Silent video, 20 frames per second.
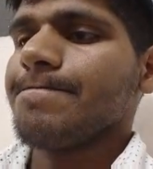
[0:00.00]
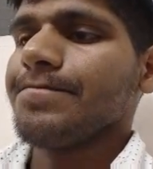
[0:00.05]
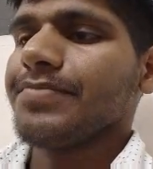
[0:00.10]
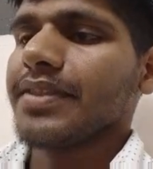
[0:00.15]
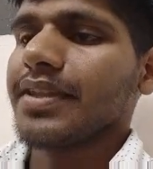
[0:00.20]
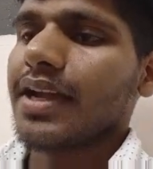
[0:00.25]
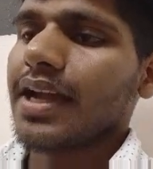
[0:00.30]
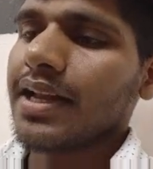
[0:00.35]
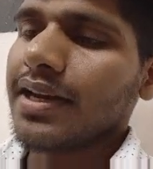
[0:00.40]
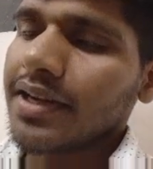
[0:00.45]

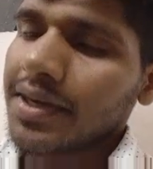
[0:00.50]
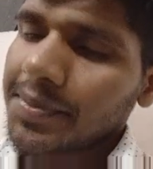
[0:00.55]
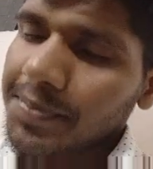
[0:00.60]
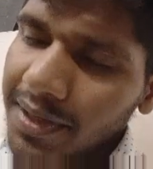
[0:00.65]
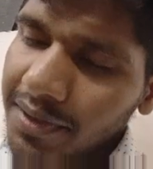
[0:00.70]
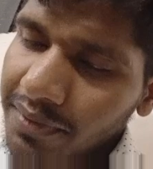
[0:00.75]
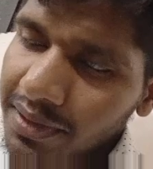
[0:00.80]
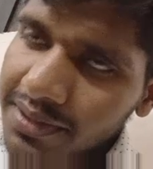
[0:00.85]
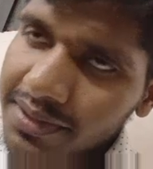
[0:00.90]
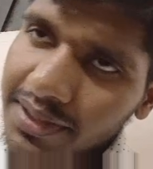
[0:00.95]
I'll
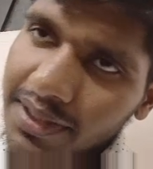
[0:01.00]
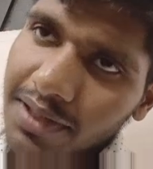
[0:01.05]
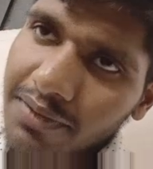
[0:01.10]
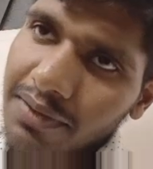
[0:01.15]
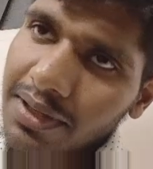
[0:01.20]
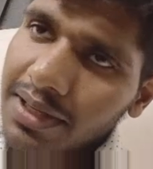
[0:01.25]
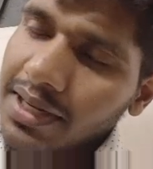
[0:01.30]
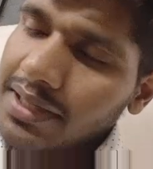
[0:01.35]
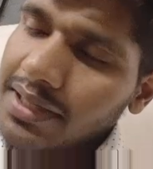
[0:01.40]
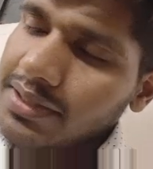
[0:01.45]
repeat once again
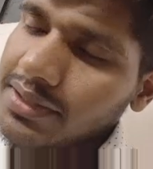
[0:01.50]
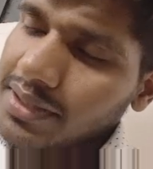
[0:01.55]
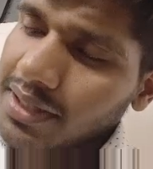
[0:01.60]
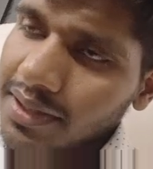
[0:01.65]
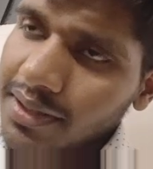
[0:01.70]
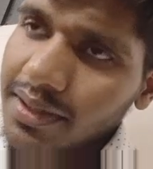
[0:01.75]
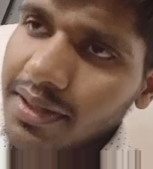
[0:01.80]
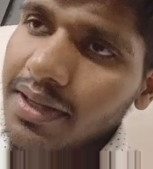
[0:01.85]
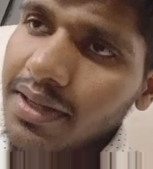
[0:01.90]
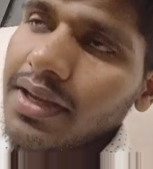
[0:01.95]
what I said.
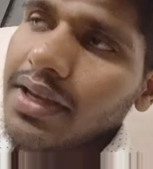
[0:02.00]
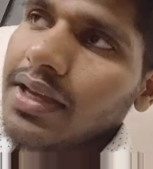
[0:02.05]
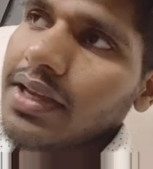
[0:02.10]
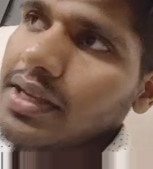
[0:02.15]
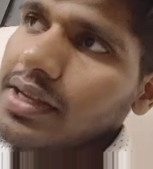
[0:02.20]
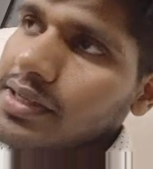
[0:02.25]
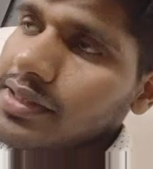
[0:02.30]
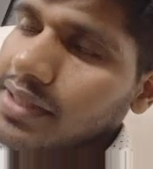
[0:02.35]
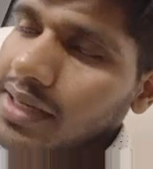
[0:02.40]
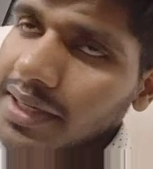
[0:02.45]

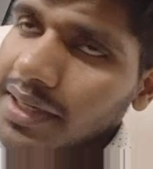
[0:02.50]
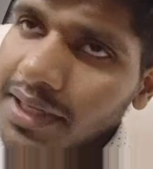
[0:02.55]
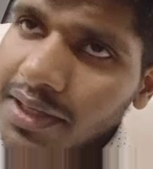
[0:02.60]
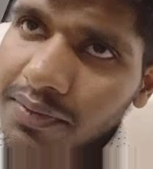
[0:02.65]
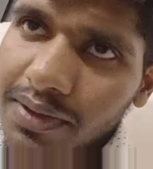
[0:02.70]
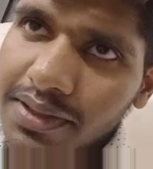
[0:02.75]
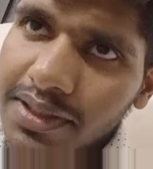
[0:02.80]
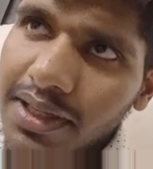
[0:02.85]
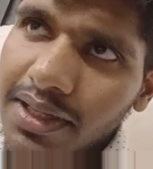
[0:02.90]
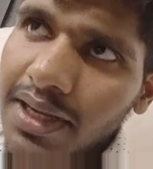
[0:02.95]
Starting
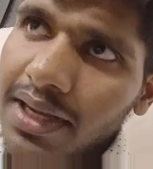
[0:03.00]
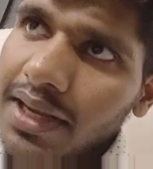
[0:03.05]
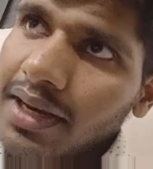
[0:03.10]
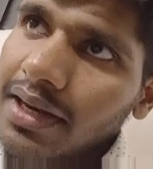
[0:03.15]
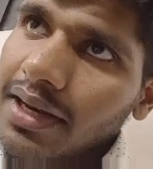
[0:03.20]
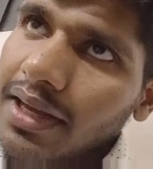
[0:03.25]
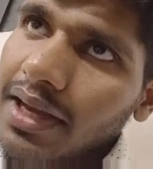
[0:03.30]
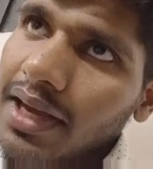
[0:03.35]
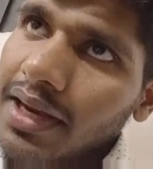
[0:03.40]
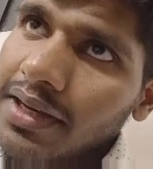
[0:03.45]
was again
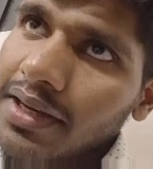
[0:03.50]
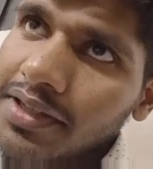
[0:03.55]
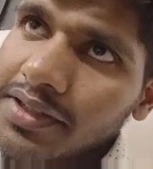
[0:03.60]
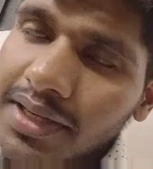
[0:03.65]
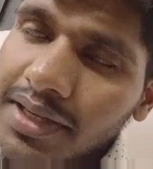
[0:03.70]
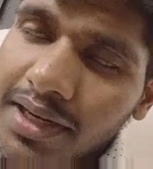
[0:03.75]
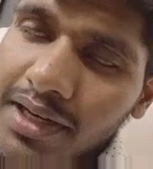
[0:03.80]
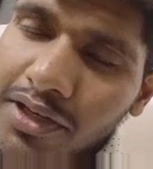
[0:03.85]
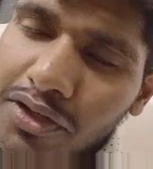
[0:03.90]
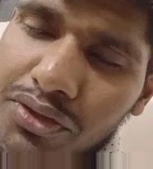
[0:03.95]

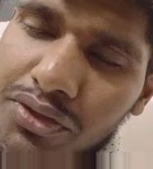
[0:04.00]
understanding user